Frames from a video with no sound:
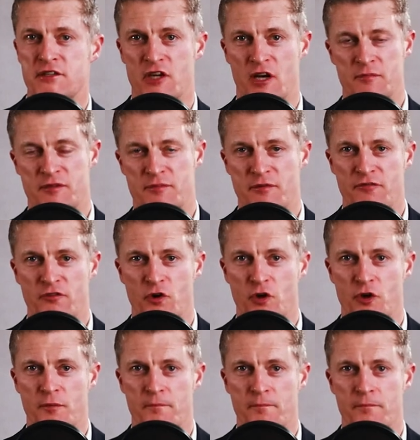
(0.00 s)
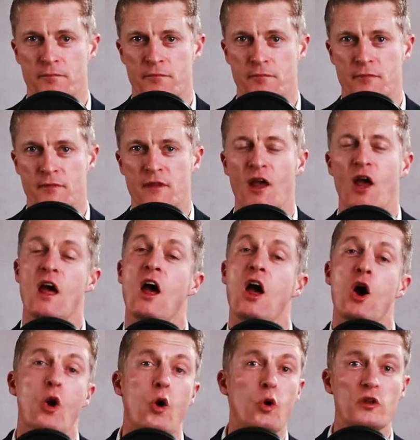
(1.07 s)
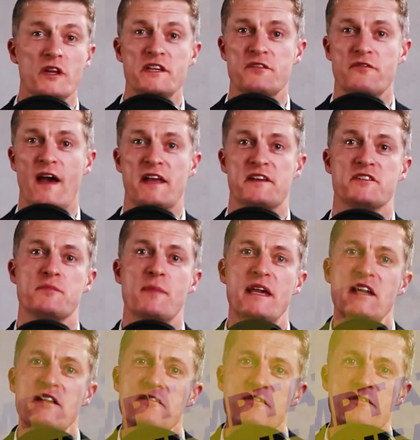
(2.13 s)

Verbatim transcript: times before. All these factors make it